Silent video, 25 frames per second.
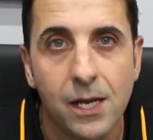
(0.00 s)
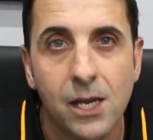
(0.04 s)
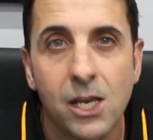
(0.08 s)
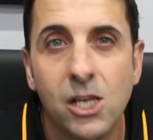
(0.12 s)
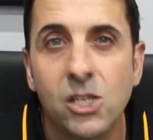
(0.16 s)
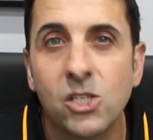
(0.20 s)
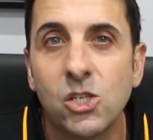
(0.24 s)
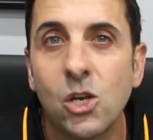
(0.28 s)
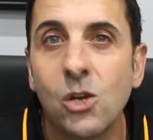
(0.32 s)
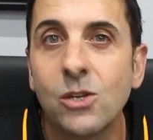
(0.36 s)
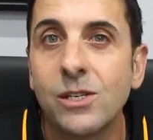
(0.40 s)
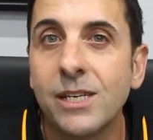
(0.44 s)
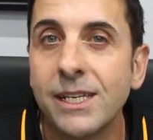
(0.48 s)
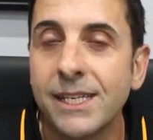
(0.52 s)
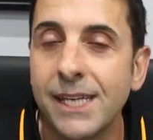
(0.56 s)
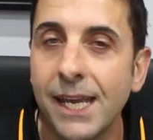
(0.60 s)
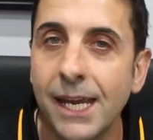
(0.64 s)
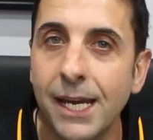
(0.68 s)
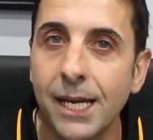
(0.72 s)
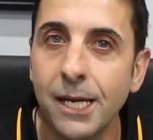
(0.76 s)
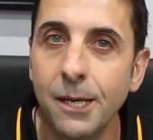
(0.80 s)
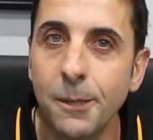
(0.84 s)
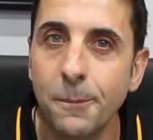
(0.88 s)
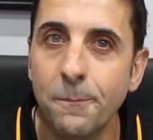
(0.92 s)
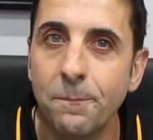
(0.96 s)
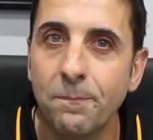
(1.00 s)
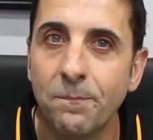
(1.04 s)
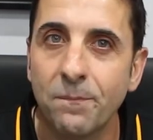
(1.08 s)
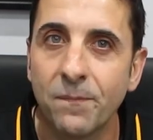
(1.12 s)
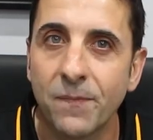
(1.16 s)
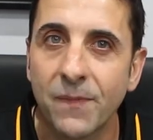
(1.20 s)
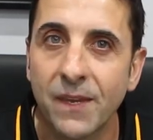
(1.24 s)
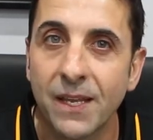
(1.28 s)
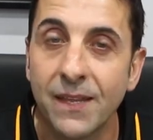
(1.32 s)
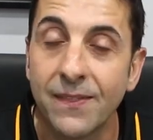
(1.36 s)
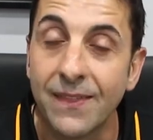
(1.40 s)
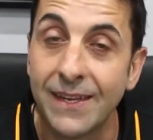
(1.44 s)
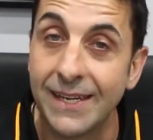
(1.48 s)
So today,
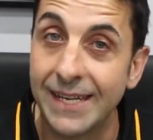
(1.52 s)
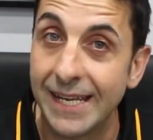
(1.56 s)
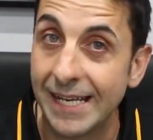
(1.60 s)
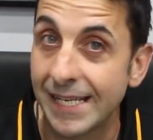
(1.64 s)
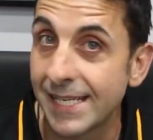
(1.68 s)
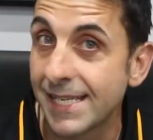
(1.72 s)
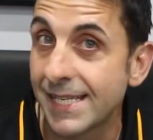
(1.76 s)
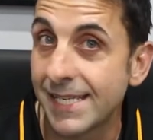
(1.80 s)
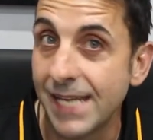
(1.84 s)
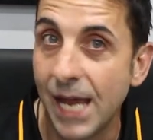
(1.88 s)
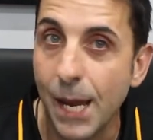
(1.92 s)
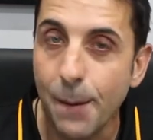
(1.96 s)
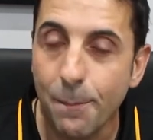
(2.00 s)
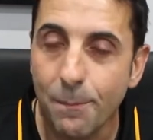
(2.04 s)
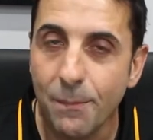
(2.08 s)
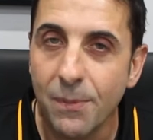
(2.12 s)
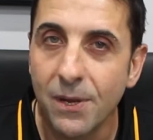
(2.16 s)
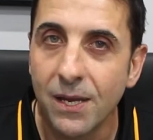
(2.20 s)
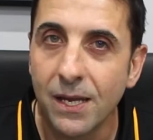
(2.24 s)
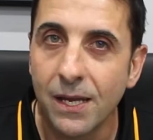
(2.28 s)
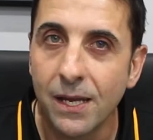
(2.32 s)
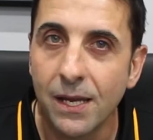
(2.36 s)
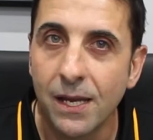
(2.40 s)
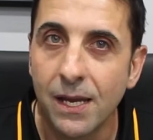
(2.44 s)
the next step